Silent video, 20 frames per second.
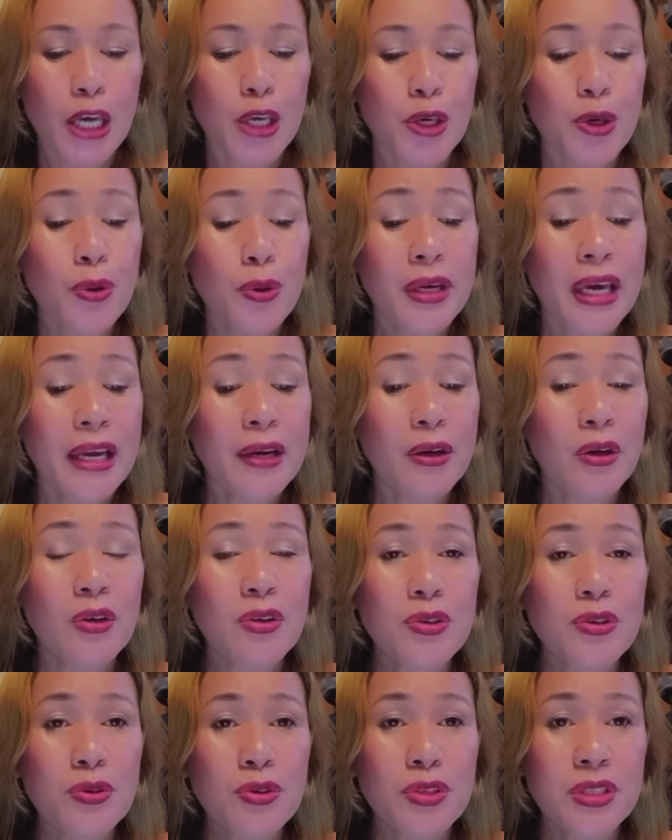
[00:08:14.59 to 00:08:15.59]
You can
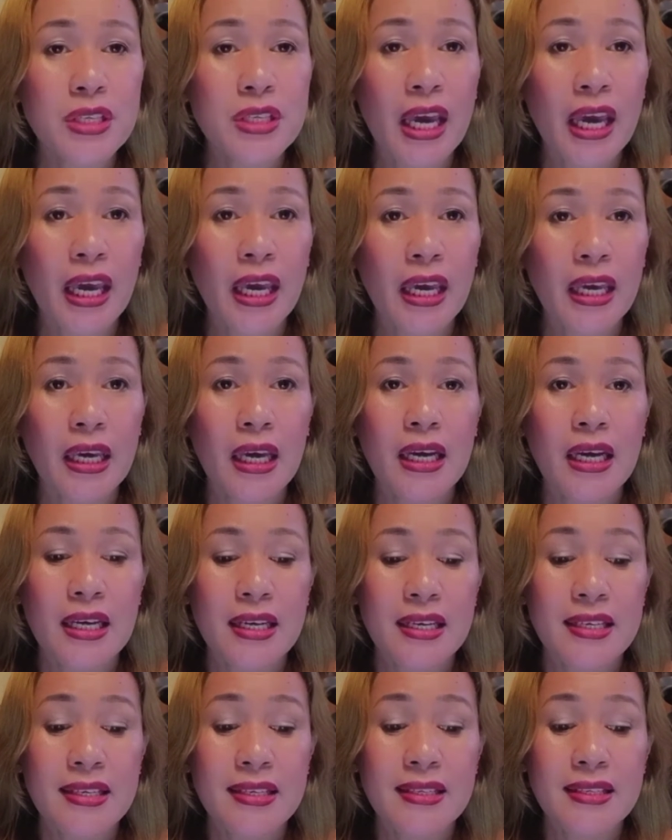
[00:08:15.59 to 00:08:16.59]
also say
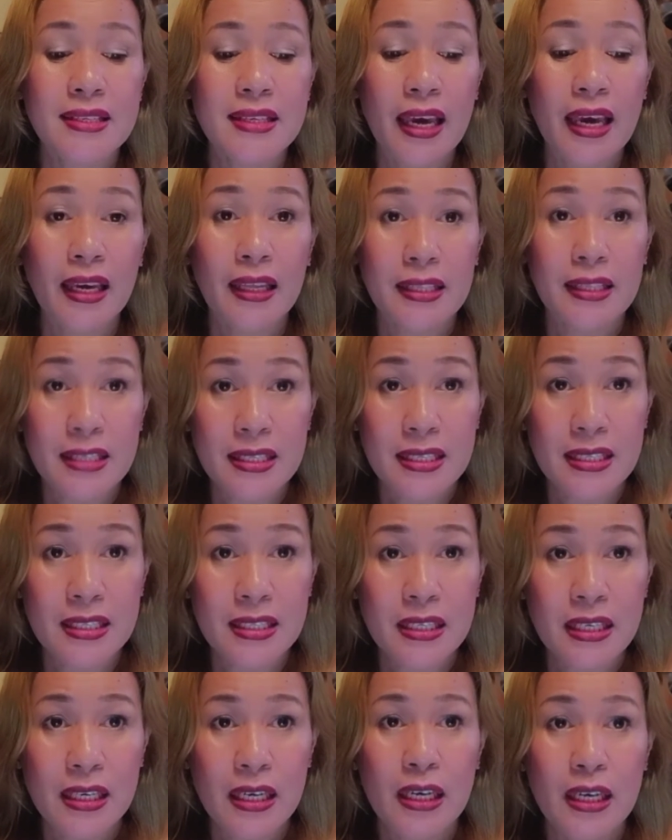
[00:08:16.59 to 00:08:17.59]

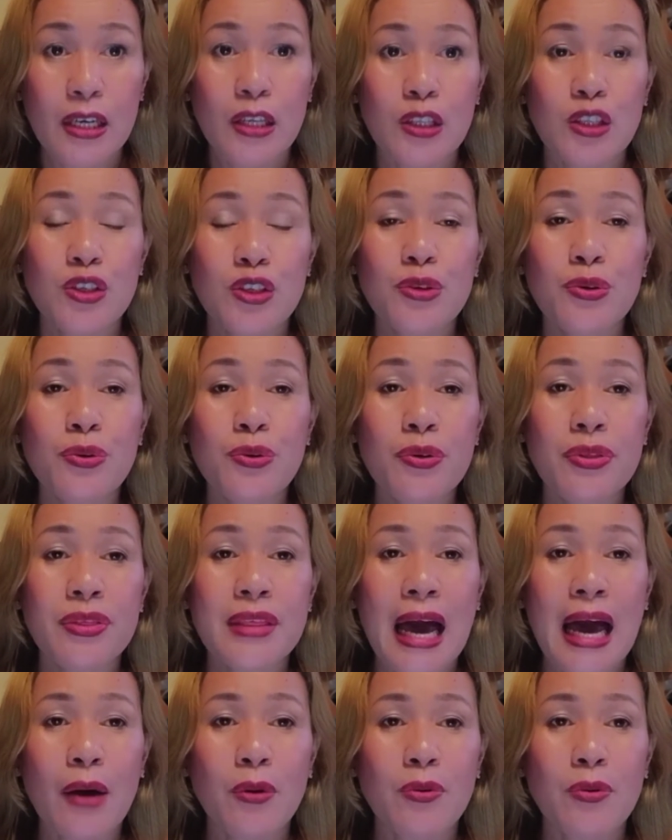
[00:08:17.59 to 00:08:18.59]
since
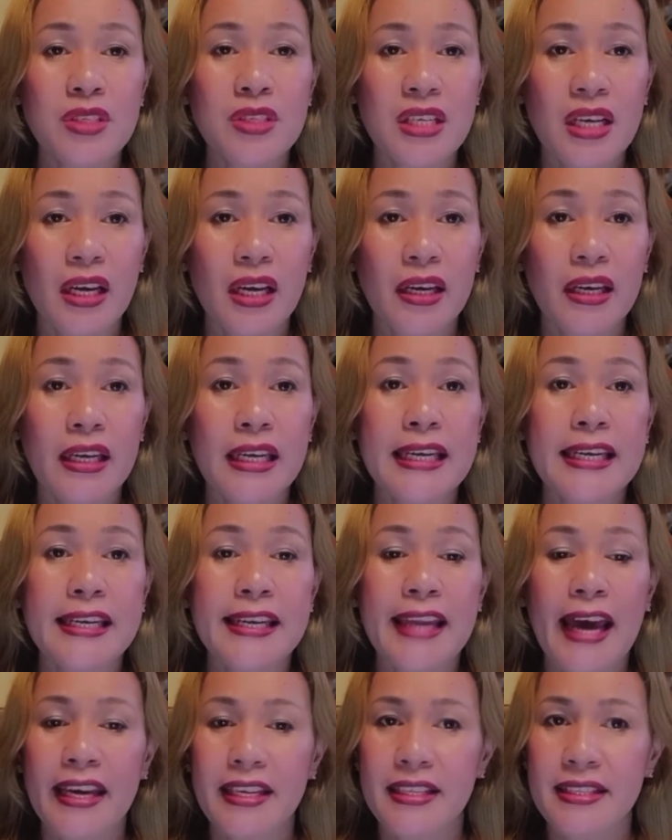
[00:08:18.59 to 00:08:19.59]

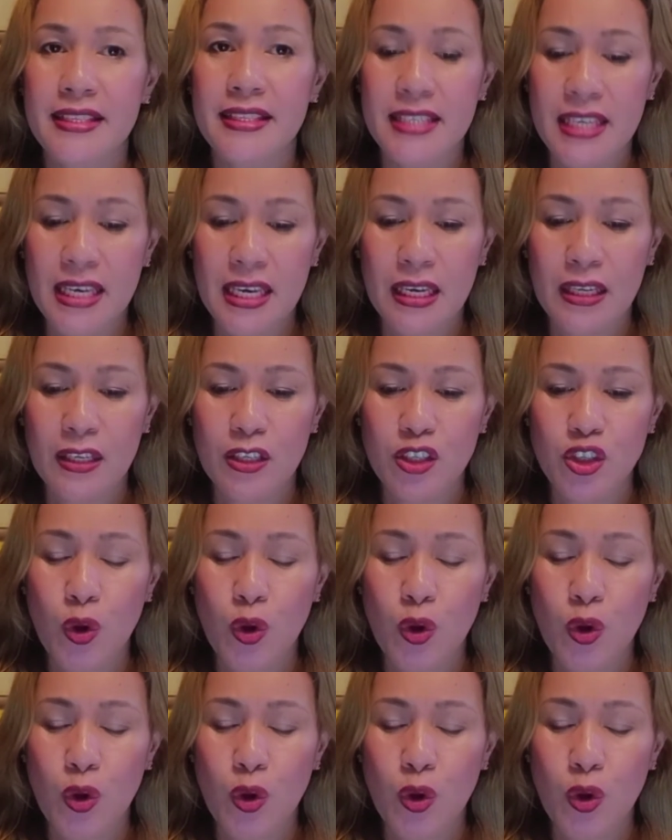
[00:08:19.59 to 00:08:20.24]
2019.